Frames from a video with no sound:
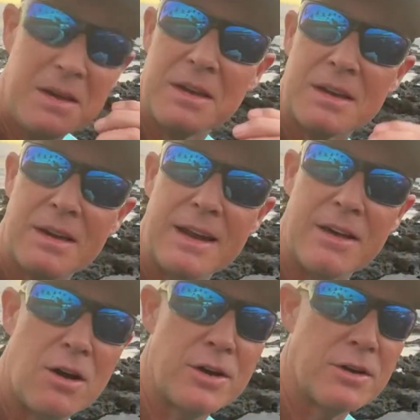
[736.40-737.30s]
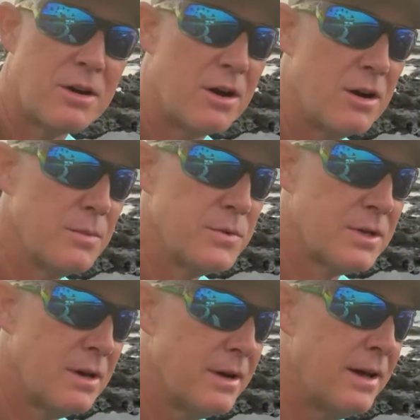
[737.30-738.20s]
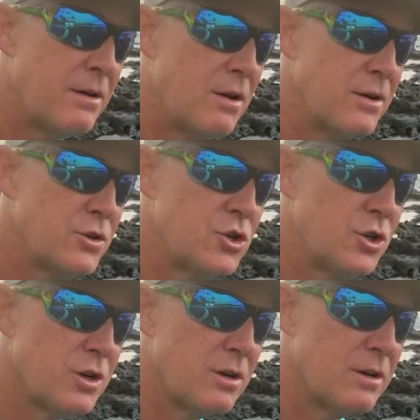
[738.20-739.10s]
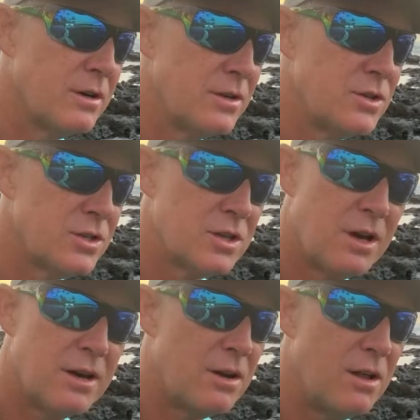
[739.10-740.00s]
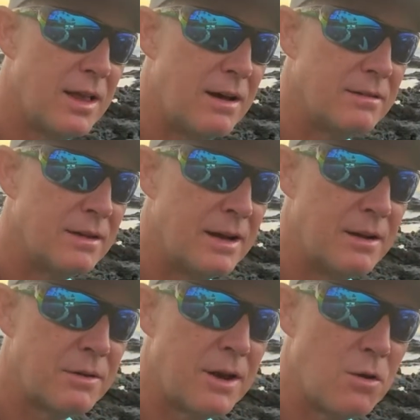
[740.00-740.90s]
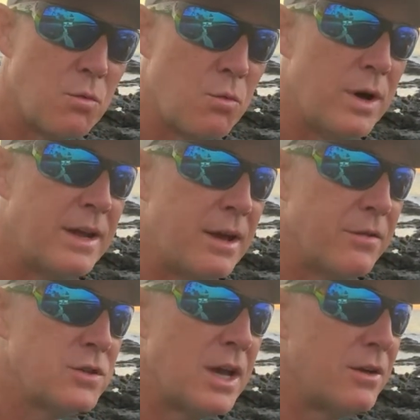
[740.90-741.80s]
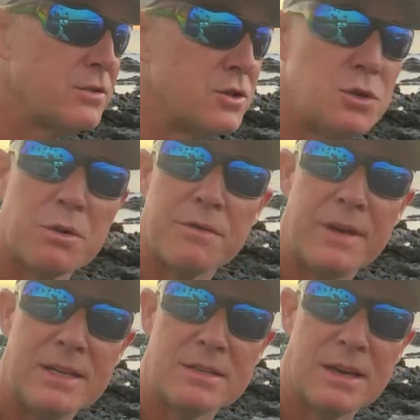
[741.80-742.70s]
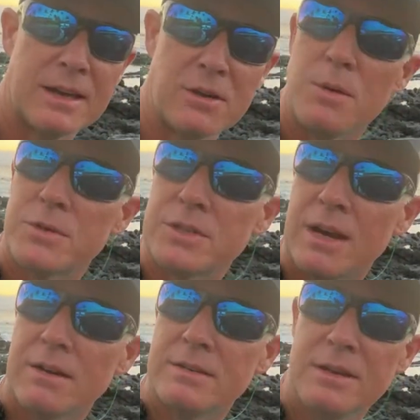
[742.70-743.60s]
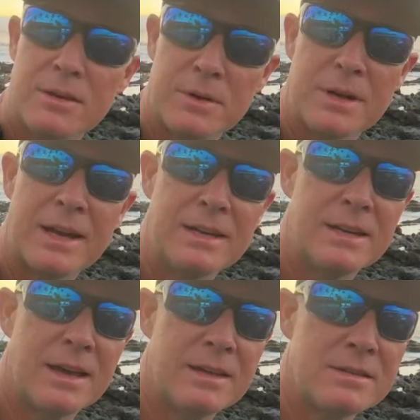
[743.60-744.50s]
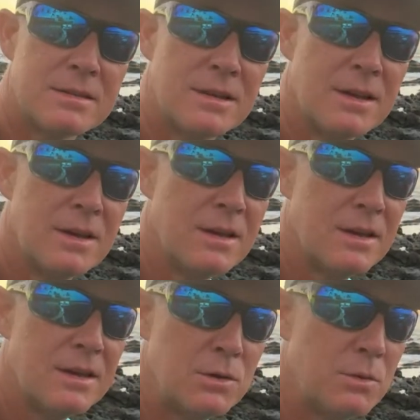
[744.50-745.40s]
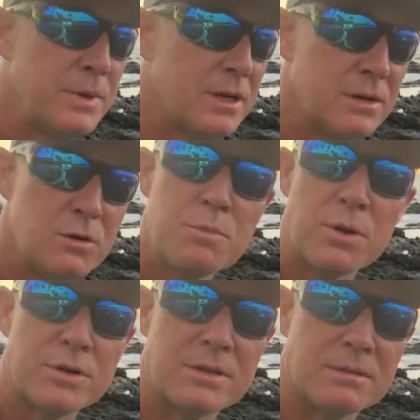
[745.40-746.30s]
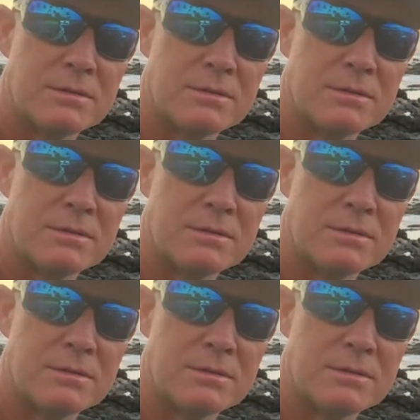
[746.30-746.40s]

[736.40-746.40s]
Cut out all your carbs, cut out all your sugar, just cut it all out. And I don't care what health challenges you are facing, I can almost guarantee you in 90 days, you will be a new person.